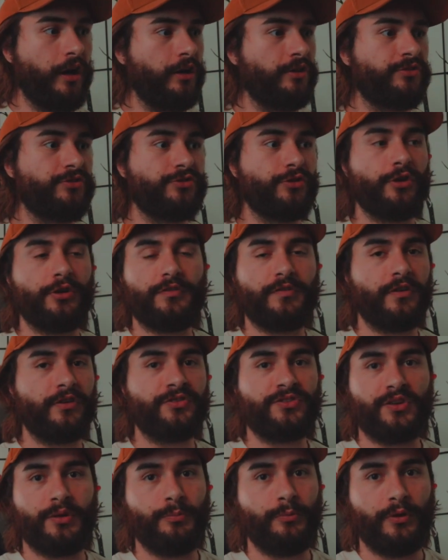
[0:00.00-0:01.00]
a server
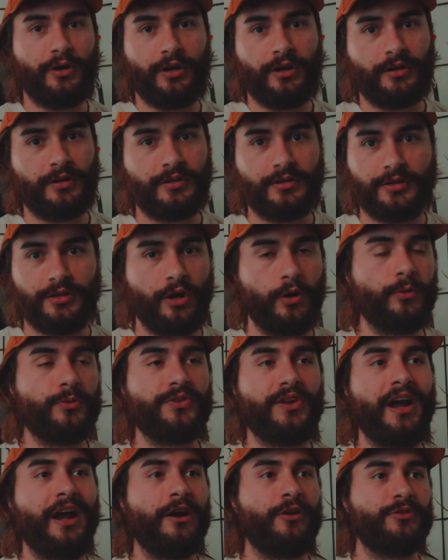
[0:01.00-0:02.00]
somewhere
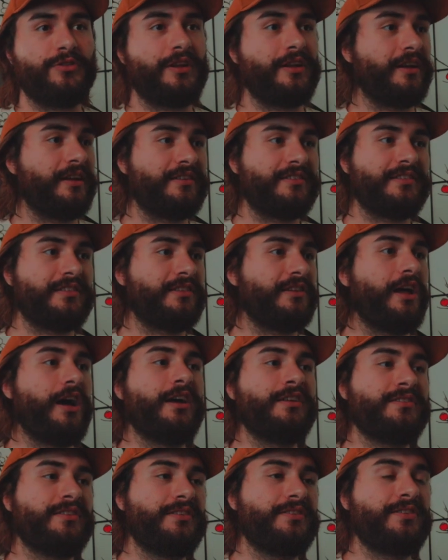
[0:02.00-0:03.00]
goes out, then it's
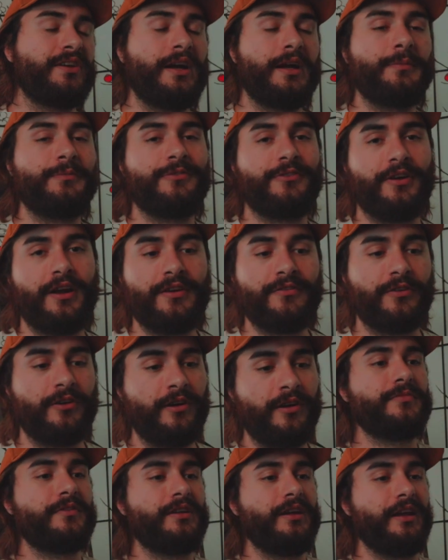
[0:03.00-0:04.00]
lost in time
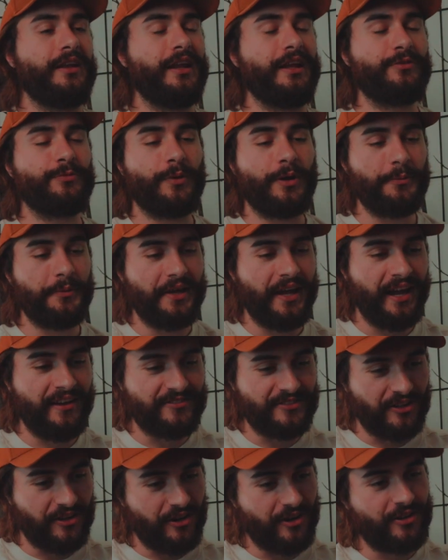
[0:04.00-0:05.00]
forever. And that's why we
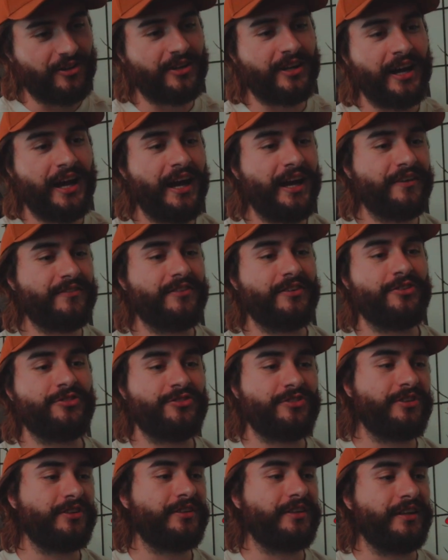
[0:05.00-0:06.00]
have to archive this
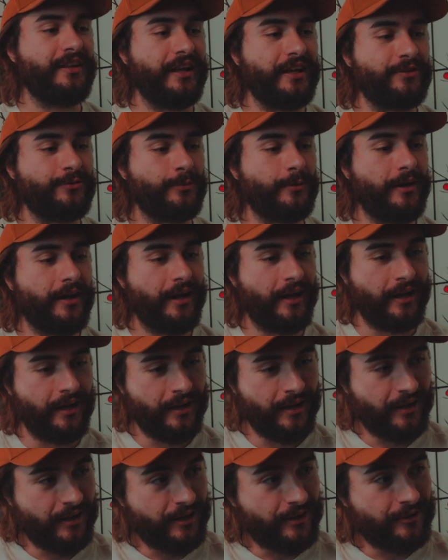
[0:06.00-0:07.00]
shit, and that's why
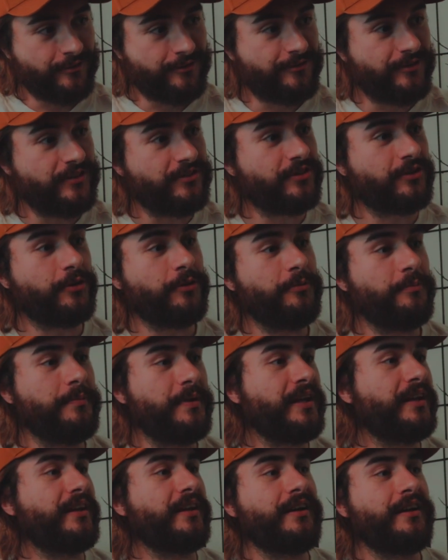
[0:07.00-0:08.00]
physical
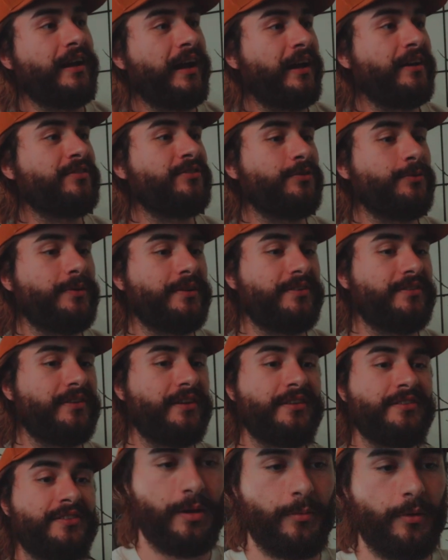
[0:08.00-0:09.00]
media has to
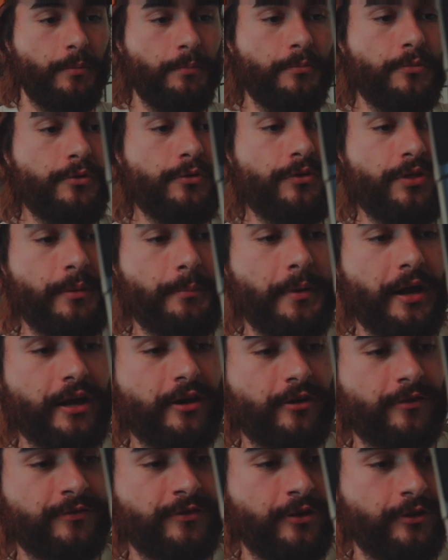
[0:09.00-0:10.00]
exist. I'm gonna move the
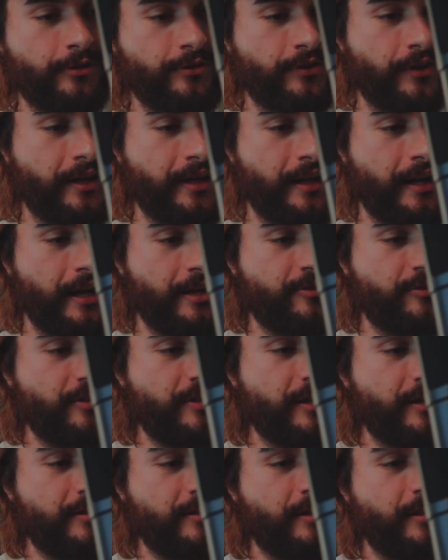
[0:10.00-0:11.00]
microphone so I can actually
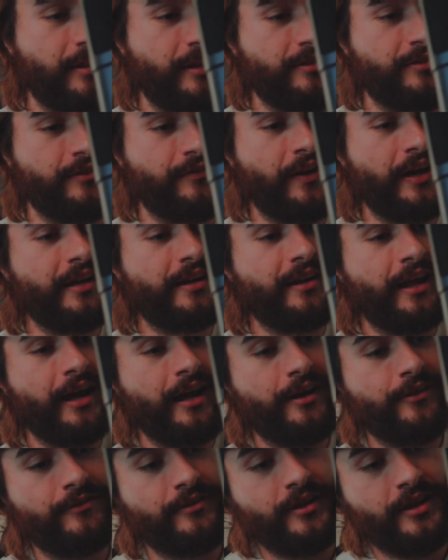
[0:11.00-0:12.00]
get to these. If I didn't
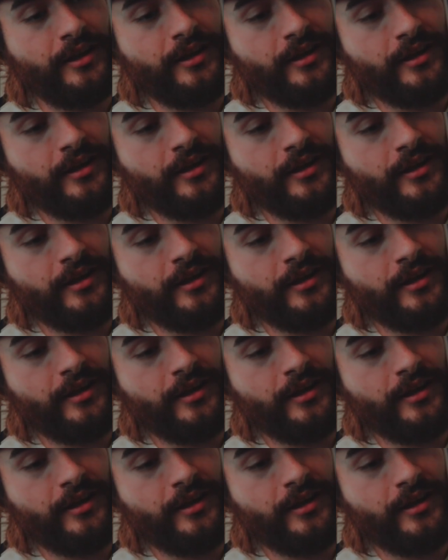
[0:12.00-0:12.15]
have